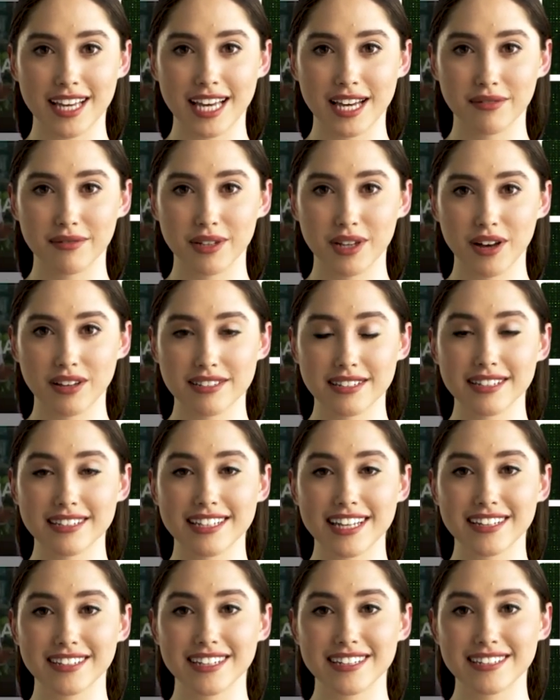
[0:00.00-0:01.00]
You can also
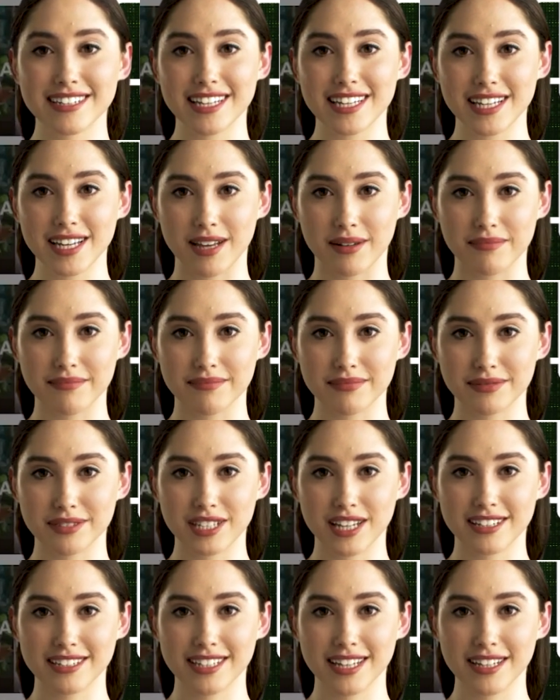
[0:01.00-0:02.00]
save this video,
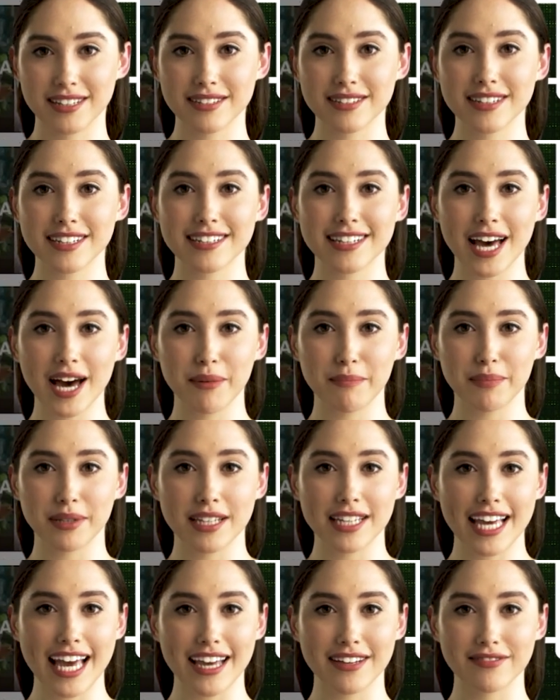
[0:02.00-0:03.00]
just click the
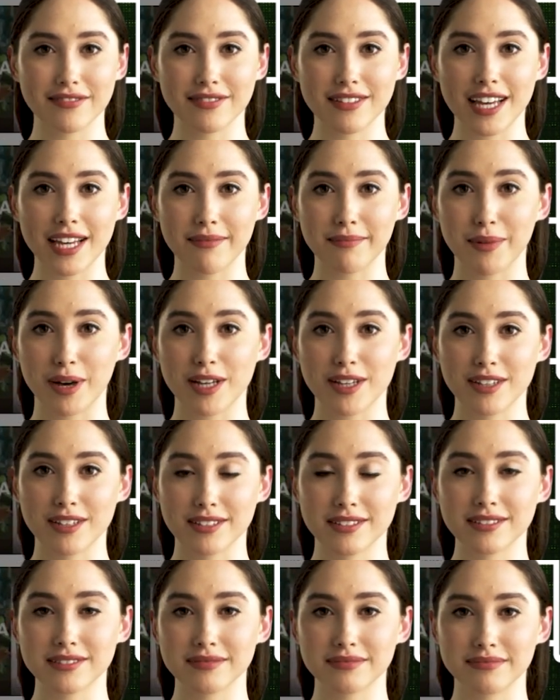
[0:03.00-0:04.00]
download and save
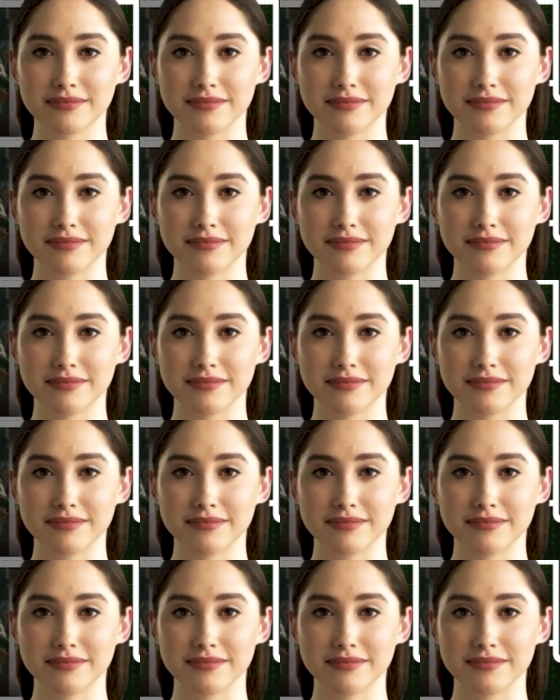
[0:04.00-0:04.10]
buttons.